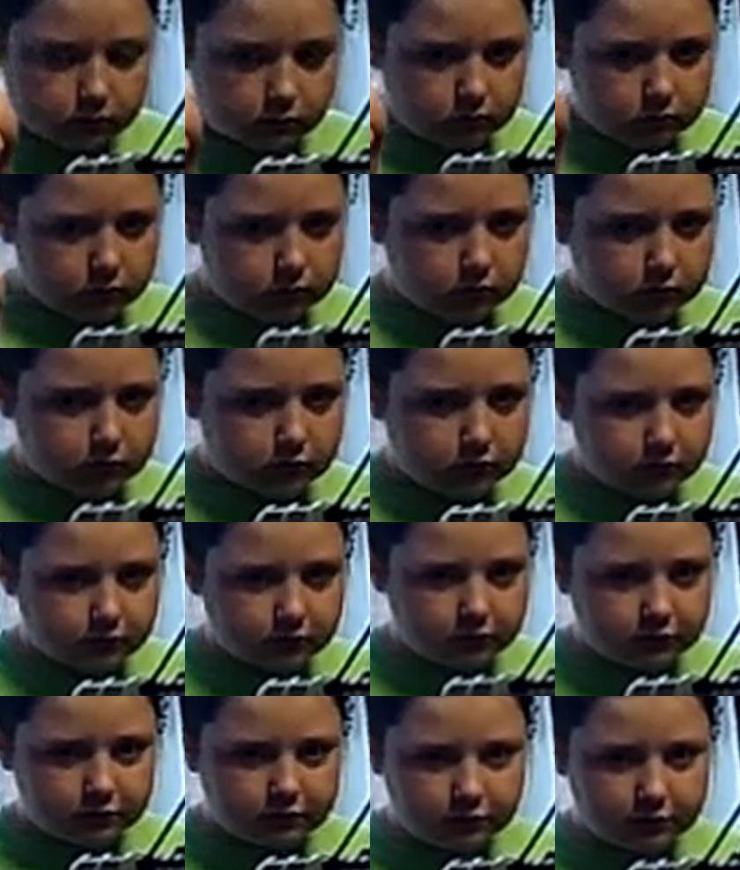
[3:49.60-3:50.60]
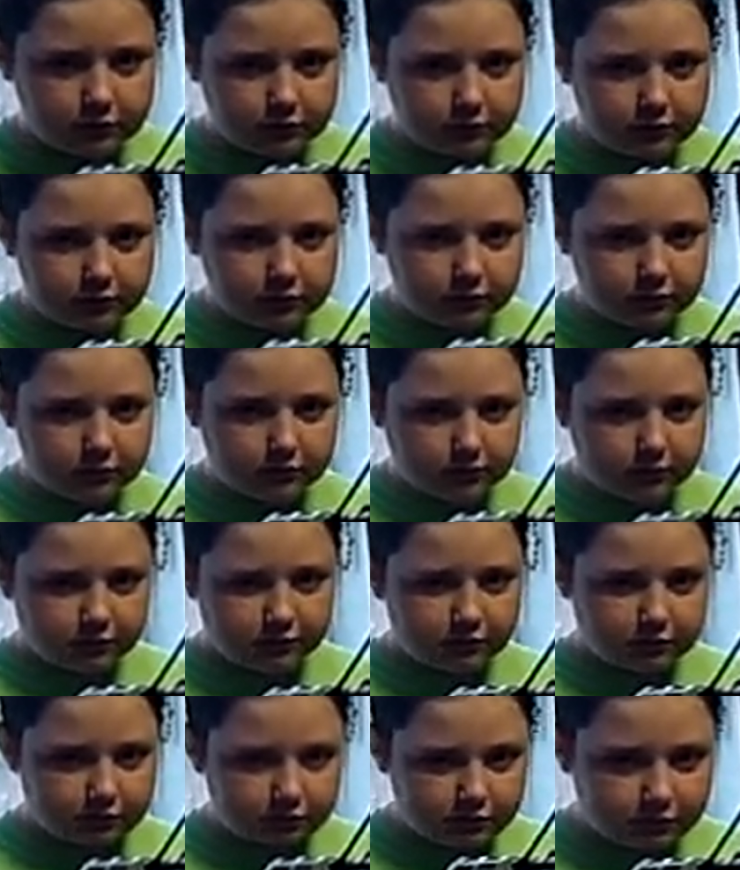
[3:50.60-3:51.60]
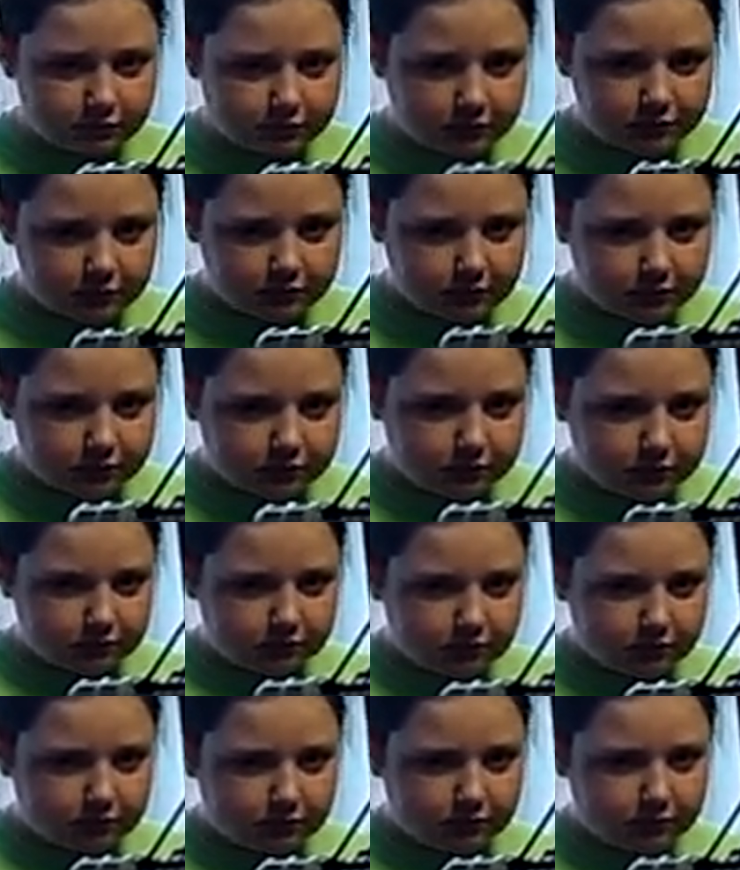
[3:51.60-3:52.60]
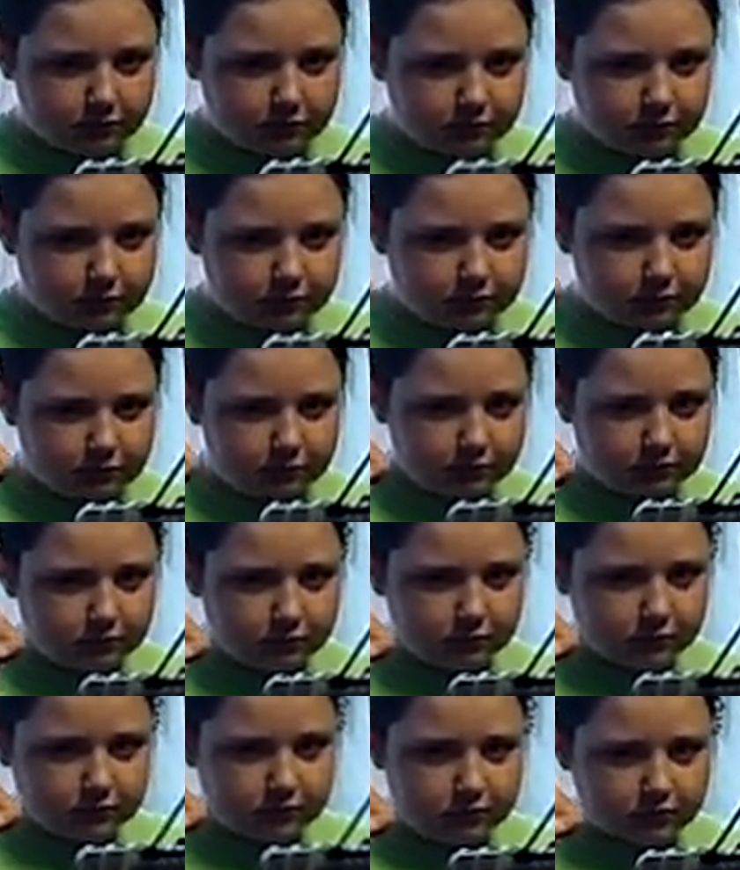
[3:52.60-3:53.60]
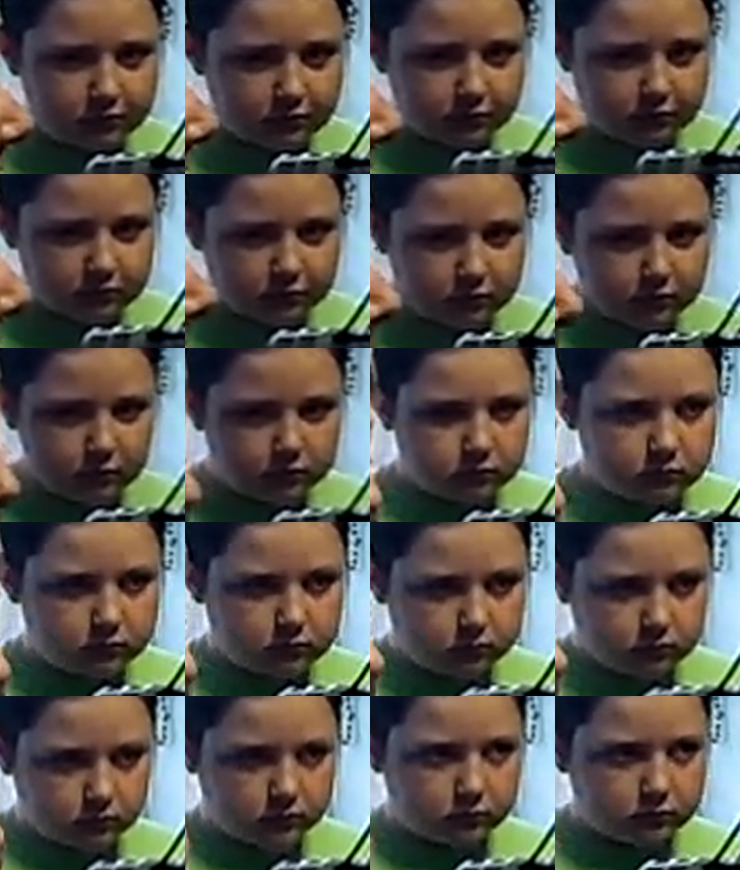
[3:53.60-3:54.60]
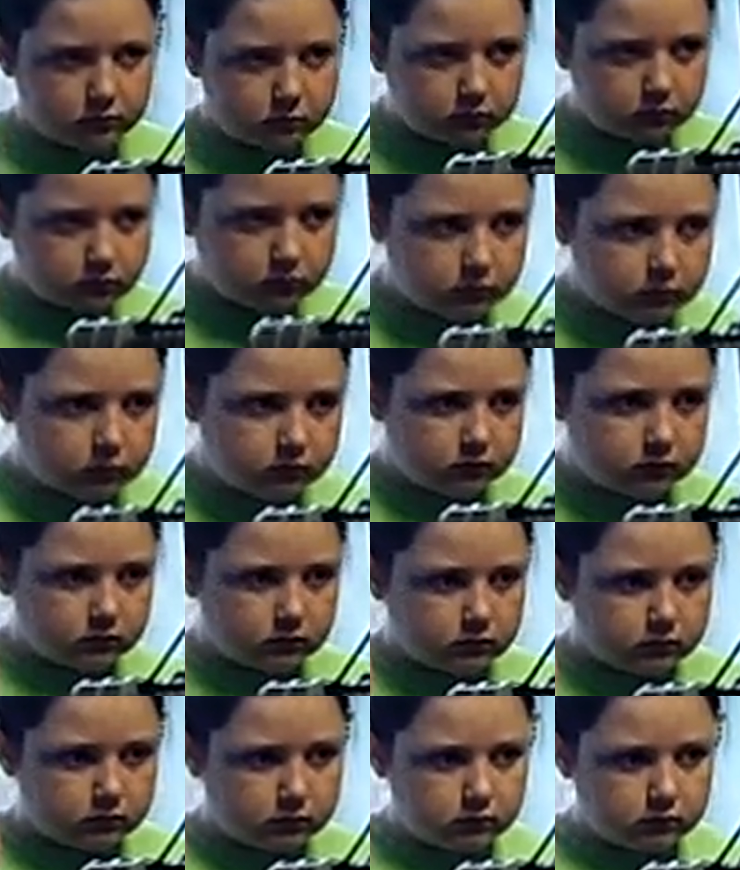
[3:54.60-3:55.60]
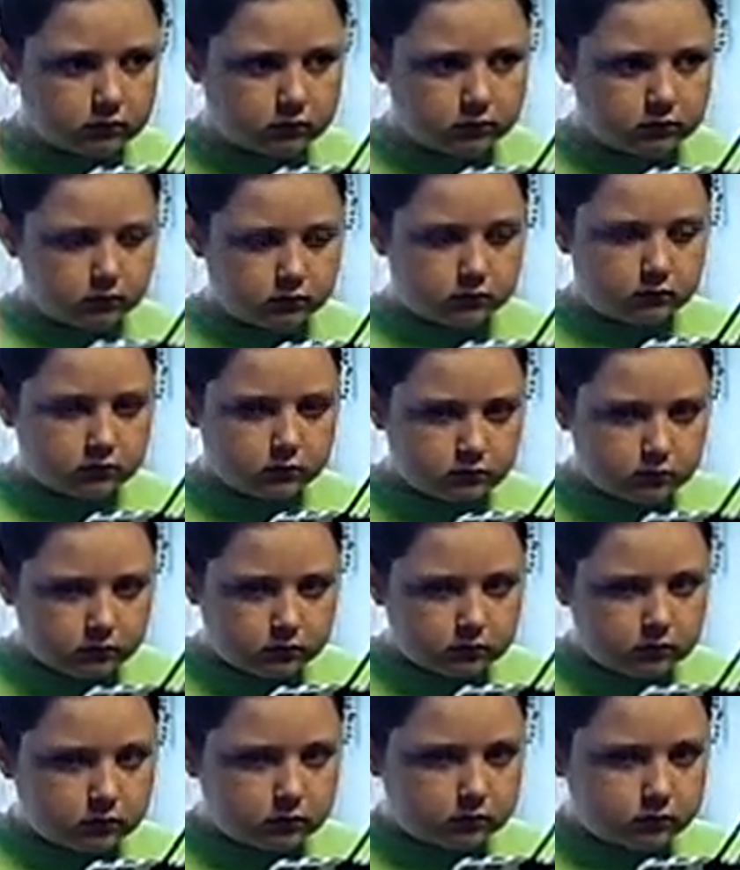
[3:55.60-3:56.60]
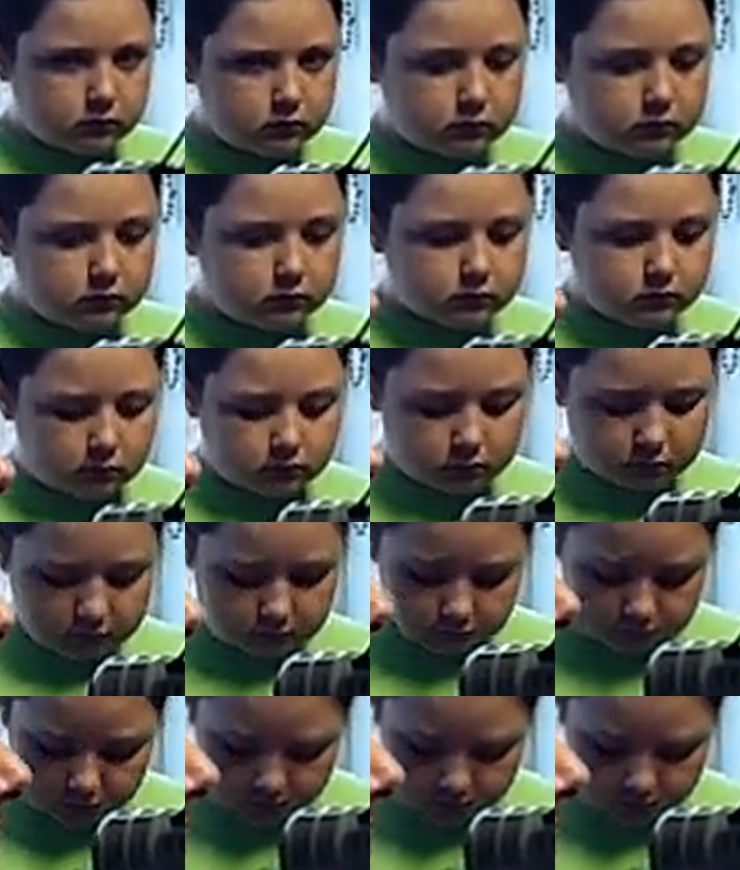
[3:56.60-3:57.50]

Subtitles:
No words are spoken by the person on screen.